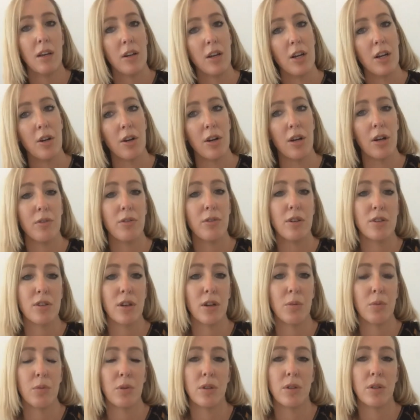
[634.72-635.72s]
you know, if you
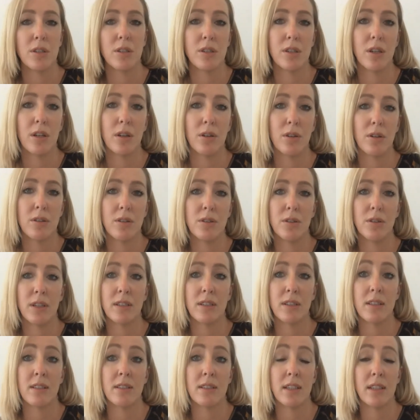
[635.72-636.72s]
don't want to lose your
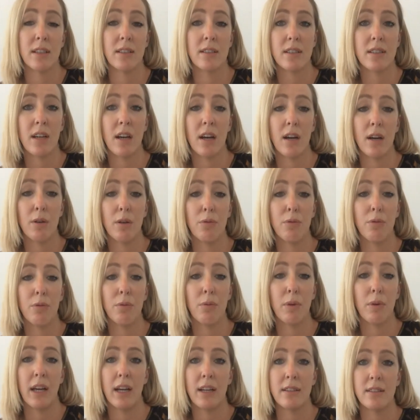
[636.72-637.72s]
existing staff,
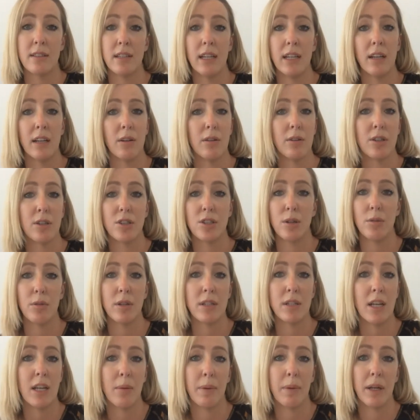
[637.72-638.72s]
we are seeing a lot of shoulder
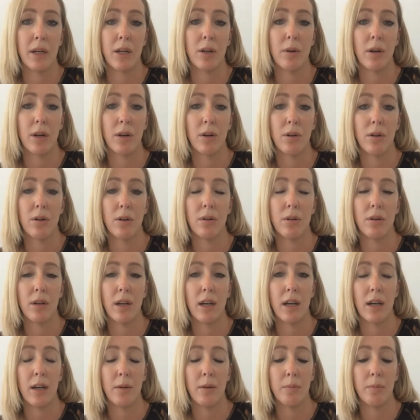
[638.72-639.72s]
tapping going
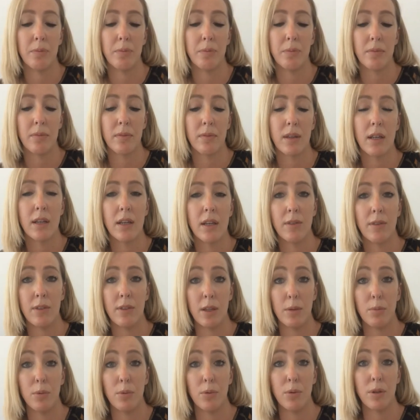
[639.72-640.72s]
on, given
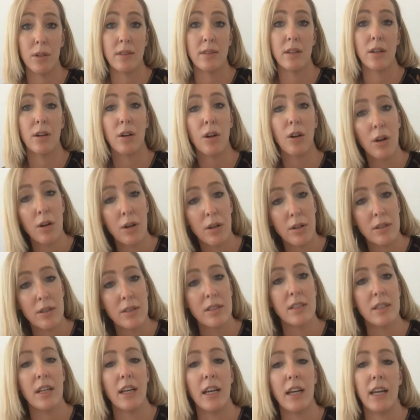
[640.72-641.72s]
the borders are
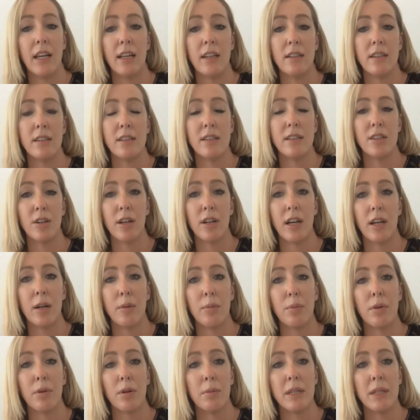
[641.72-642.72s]
closed and, you know,
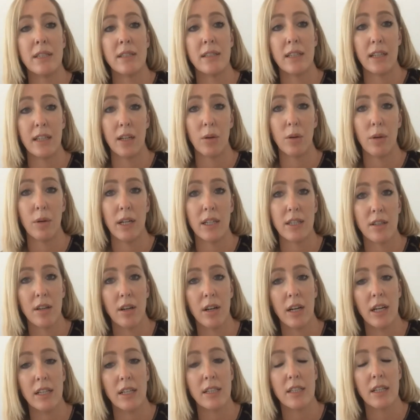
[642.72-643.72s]
unemployment's getting quite
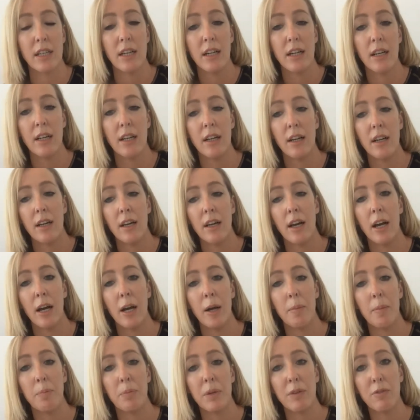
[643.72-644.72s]
tight.
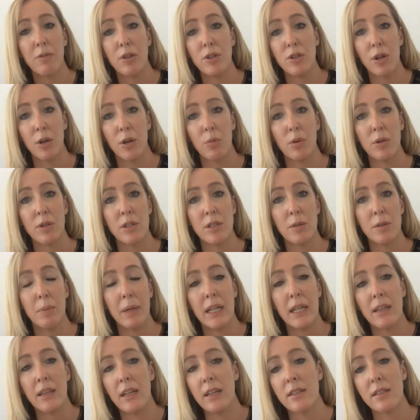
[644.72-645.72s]
If you don't want to be
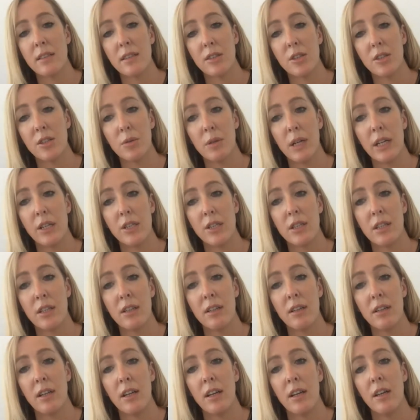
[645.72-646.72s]
in that
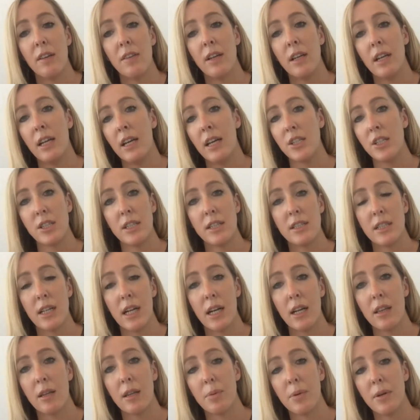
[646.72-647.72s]
situation, then actually
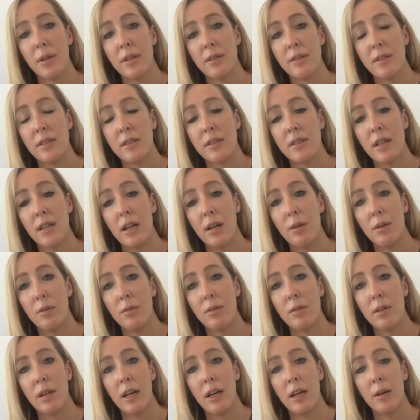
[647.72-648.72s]
starting the process
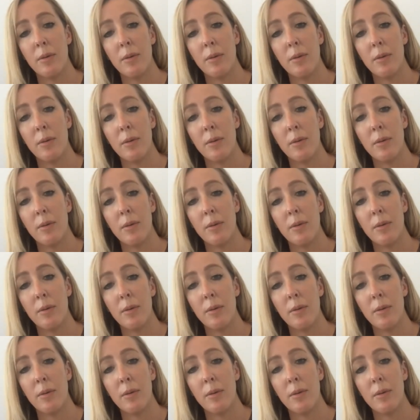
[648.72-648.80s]
now,